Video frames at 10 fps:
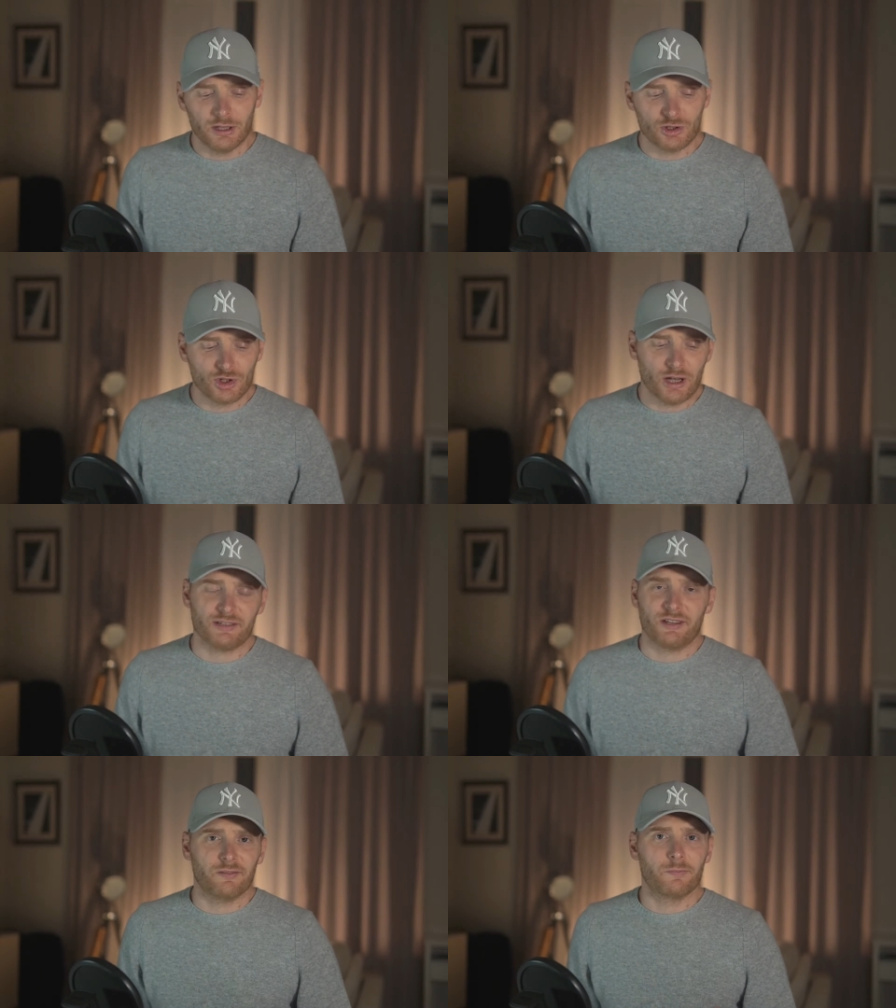It's
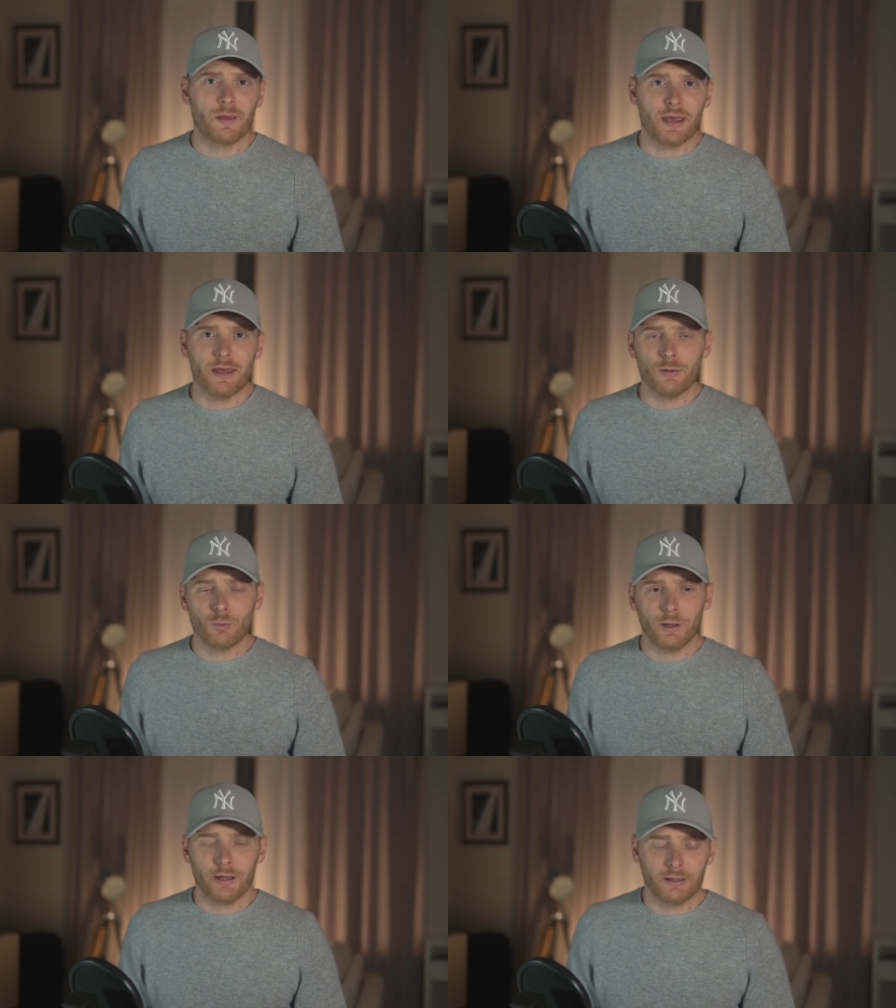just F B A
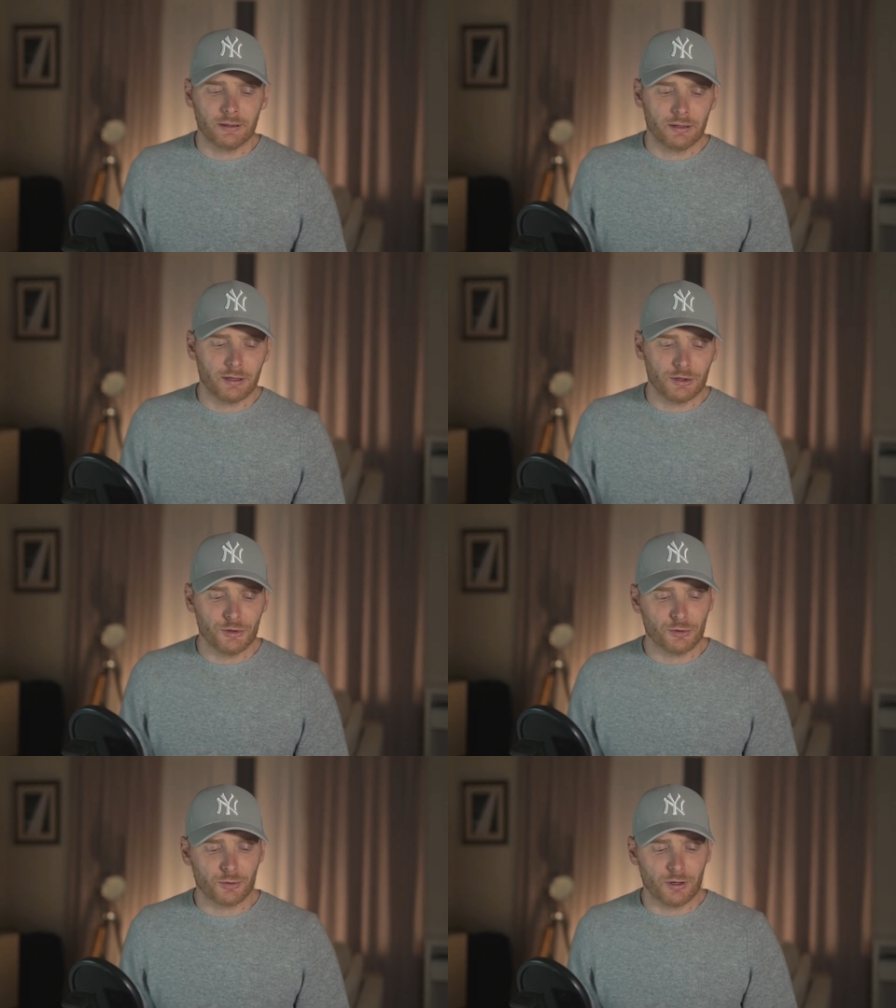when
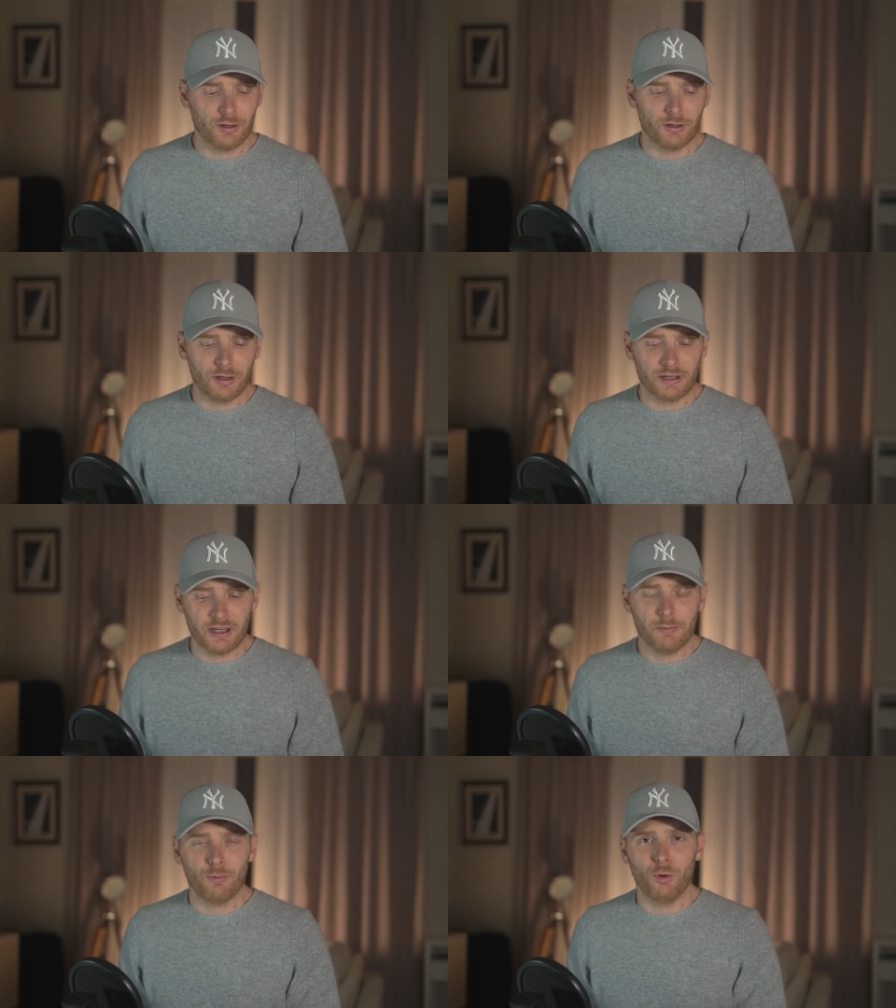you're
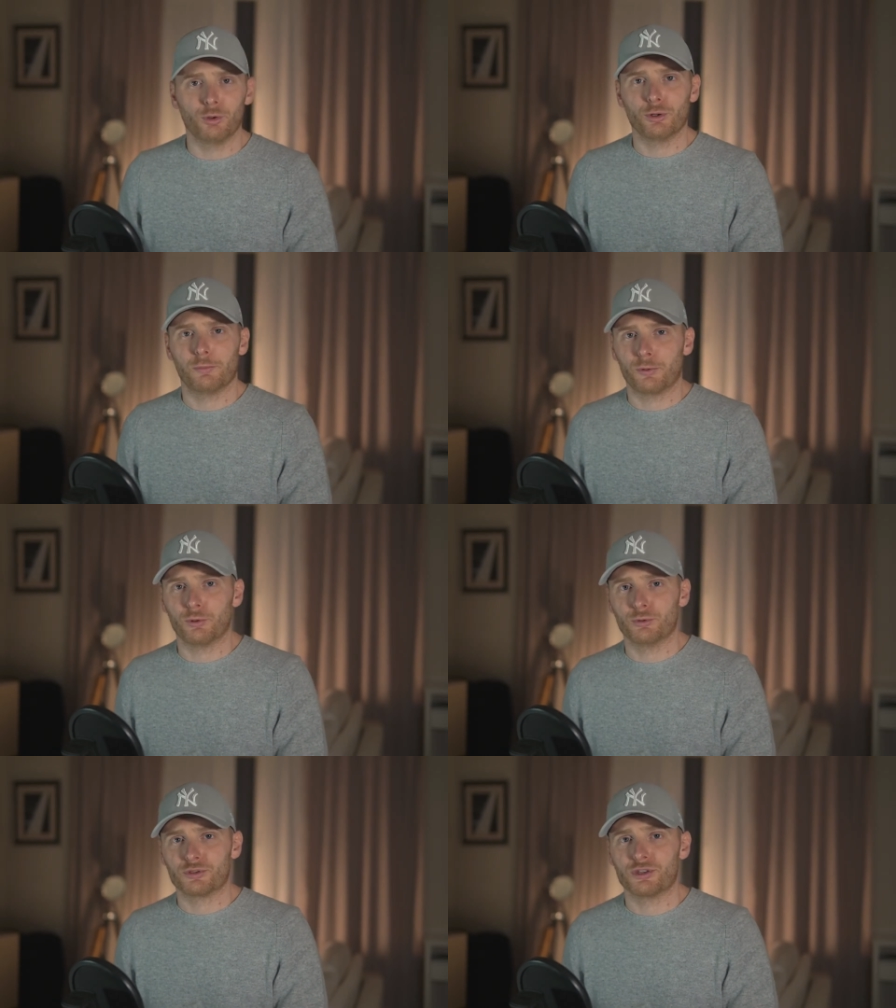keep all your
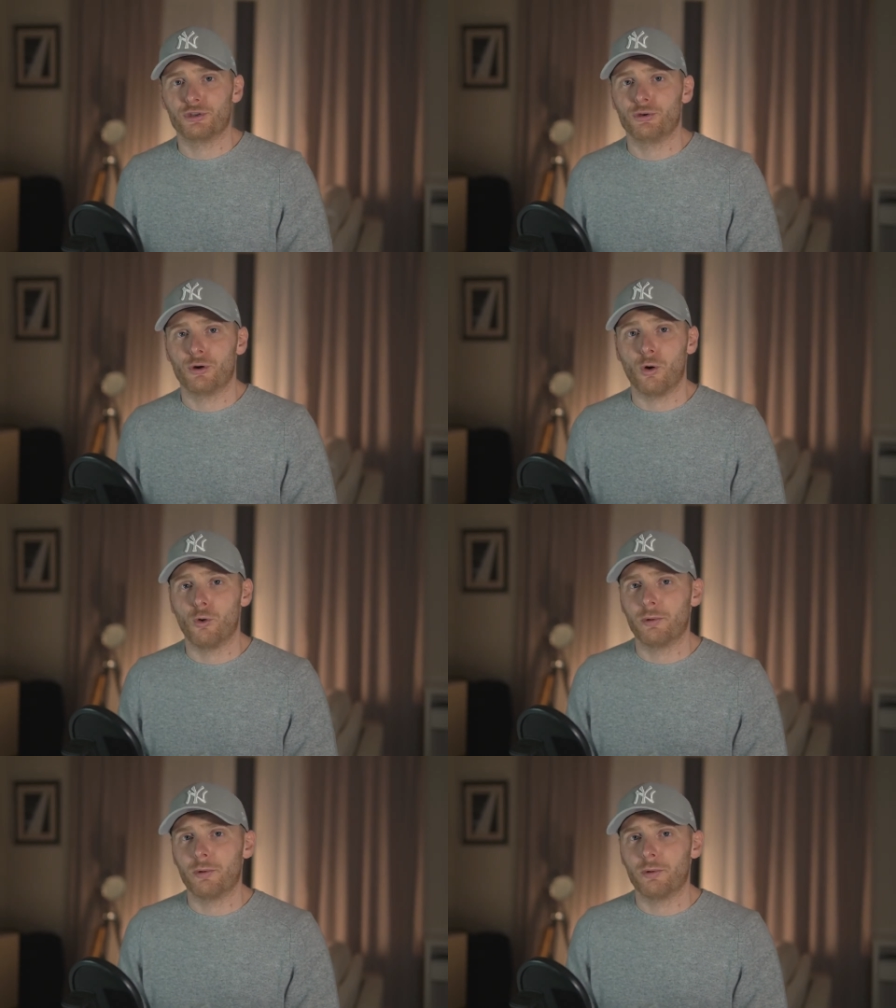products in your home